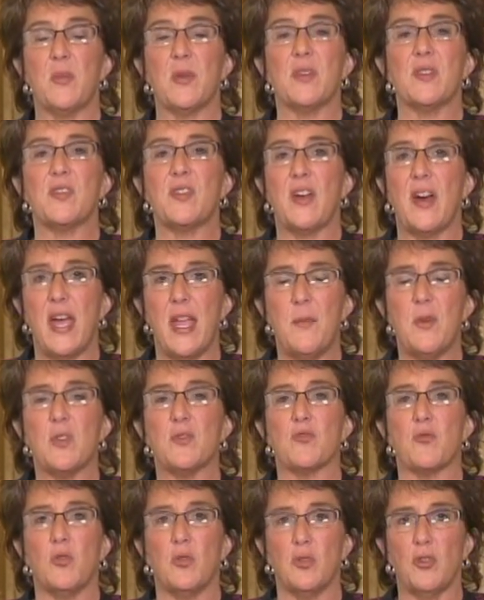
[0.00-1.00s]
But as time
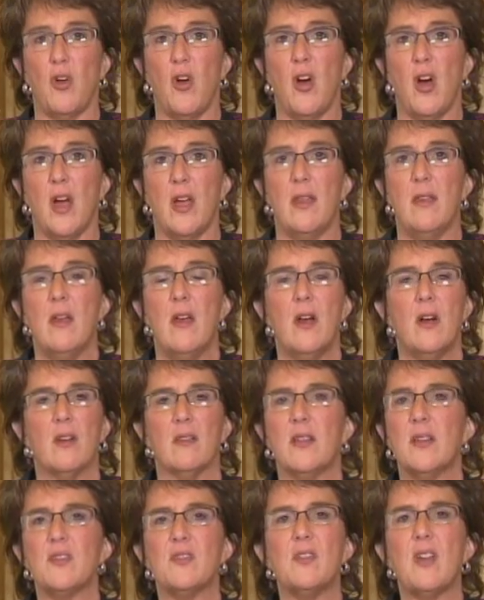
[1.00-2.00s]
has rolled on,
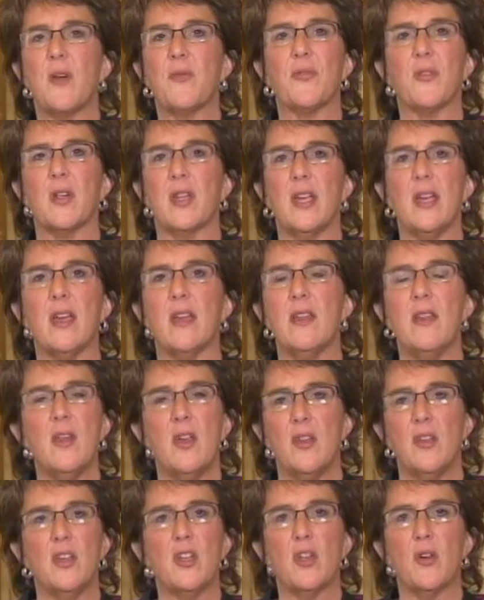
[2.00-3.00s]
let's not forget,
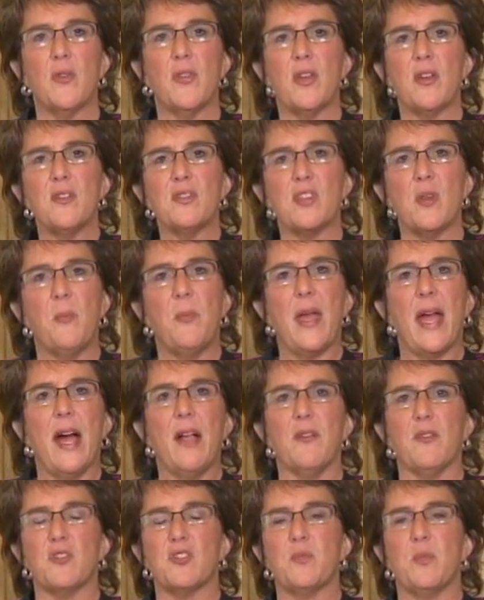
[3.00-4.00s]
you know, there is a
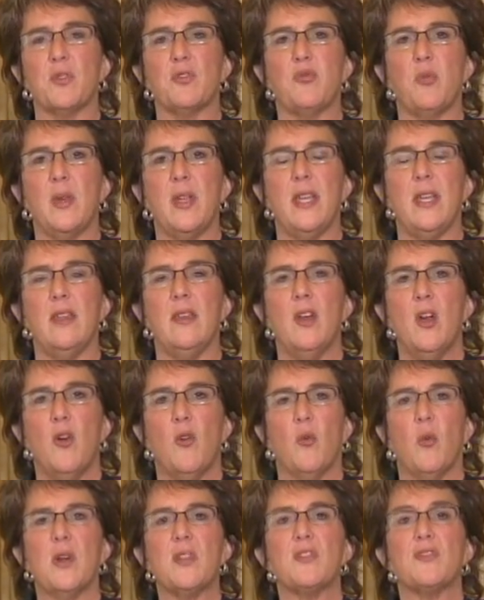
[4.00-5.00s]
balance between
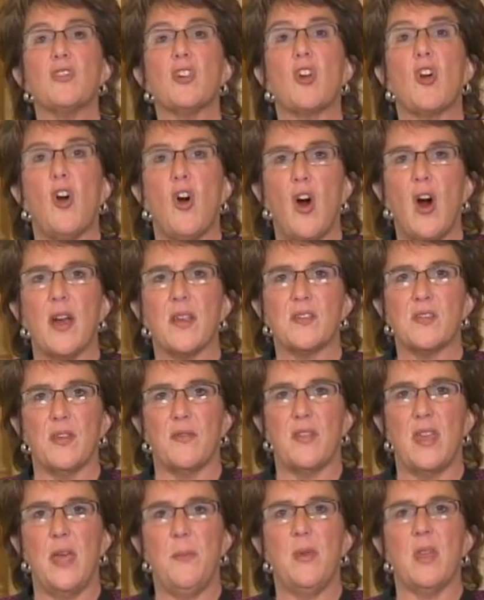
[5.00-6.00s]
what's the cost
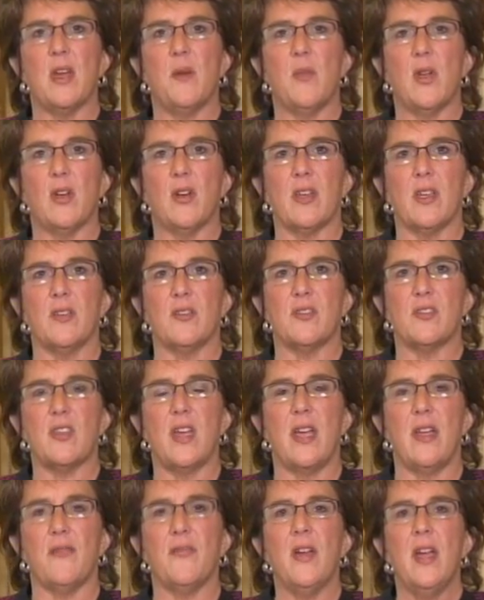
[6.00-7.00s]
of keeping Americans
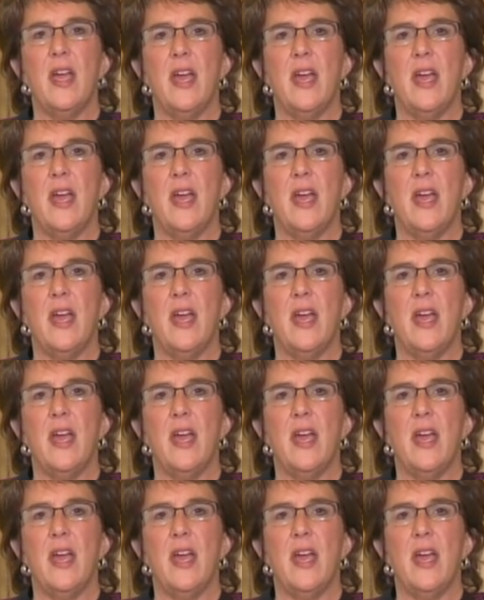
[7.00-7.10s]
safe.